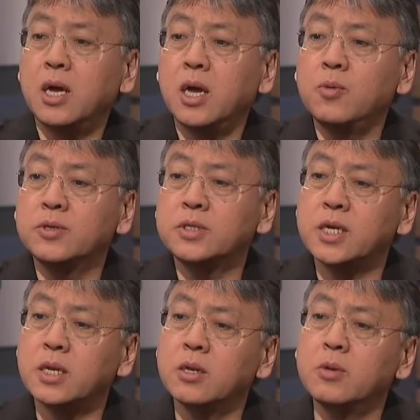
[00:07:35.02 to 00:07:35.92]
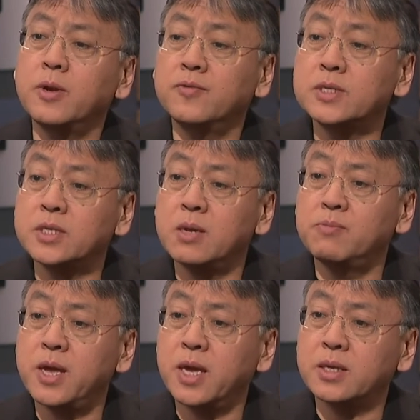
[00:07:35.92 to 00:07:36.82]
I want to take a little bit of a step
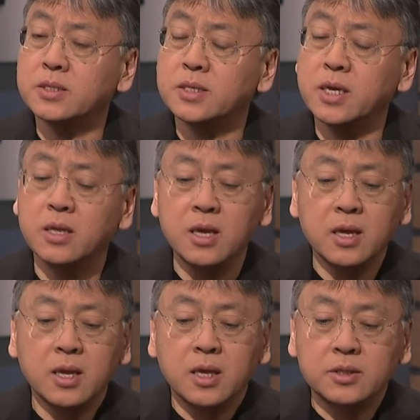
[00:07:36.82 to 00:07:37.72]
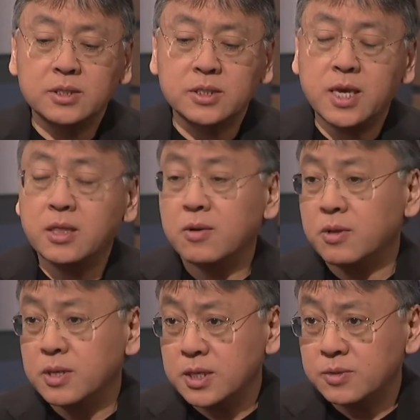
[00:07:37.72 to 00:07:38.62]
back and say, to say there are
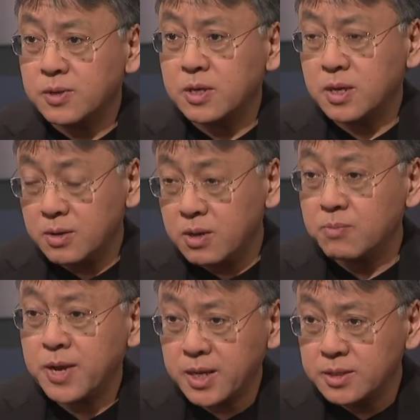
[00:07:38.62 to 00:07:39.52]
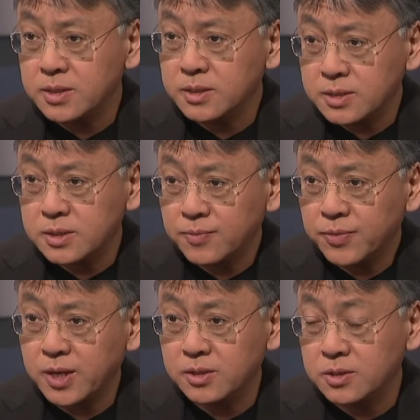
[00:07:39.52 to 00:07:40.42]
these recurring patterns
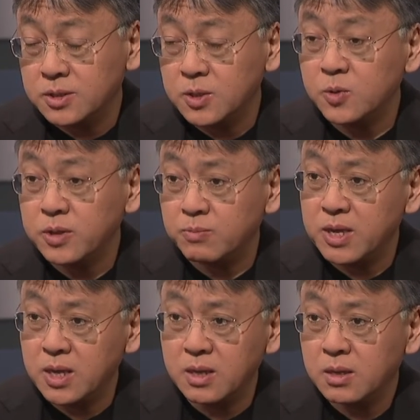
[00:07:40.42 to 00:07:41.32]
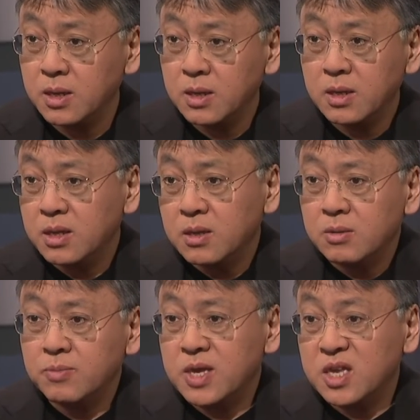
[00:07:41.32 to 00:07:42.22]
that are to do with being,
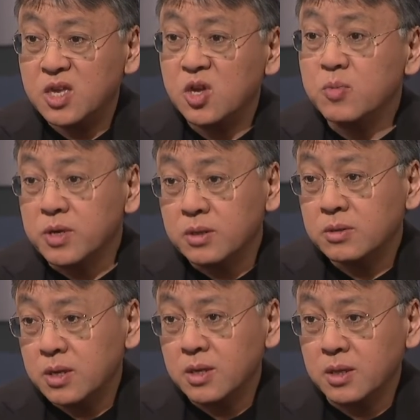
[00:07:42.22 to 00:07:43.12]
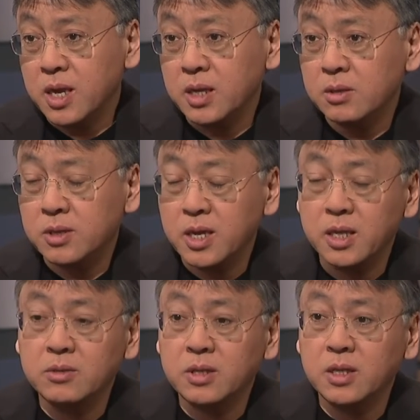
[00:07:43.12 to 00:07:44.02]
being human, and and
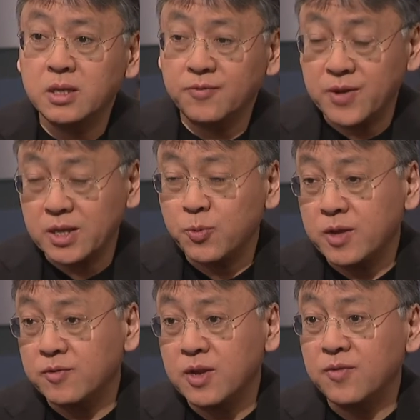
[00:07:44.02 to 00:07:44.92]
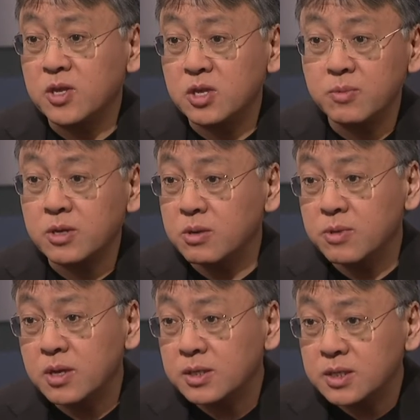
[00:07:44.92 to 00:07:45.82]
and the fact that we had to live in human
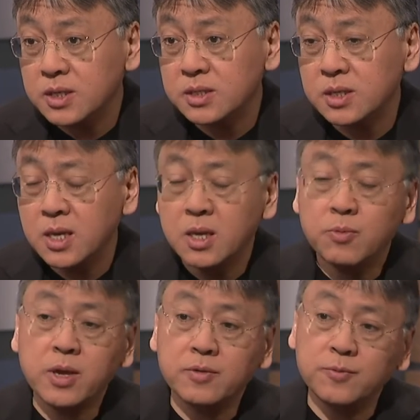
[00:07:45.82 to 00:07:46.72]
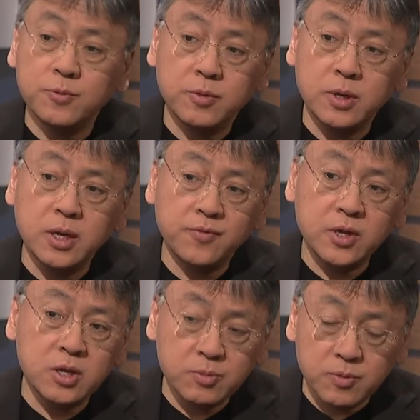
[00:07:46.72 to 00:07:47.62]
communities, we had to live in
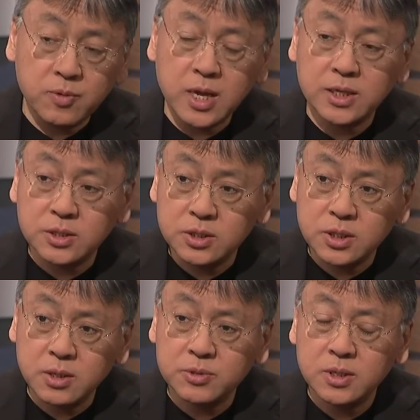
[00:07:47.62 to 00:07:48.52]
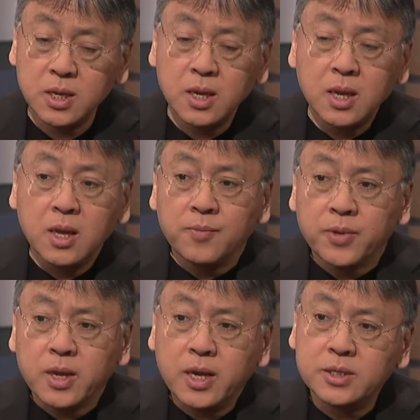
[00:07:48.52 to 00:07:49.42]
human relationships.
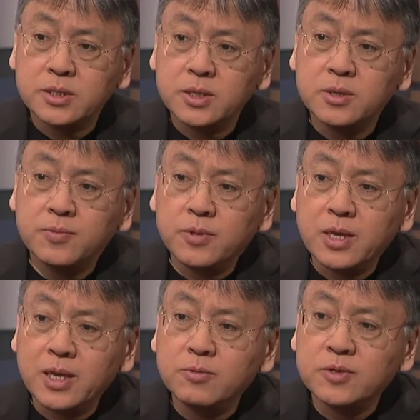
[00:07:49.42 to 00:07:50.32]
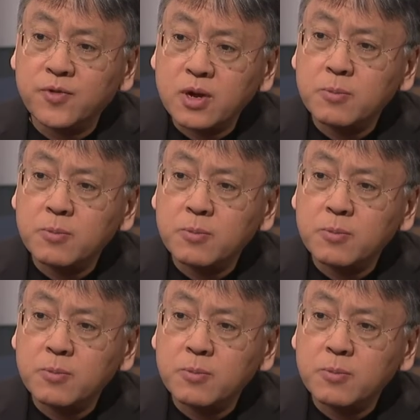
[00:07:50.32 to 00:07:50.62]
And so it was very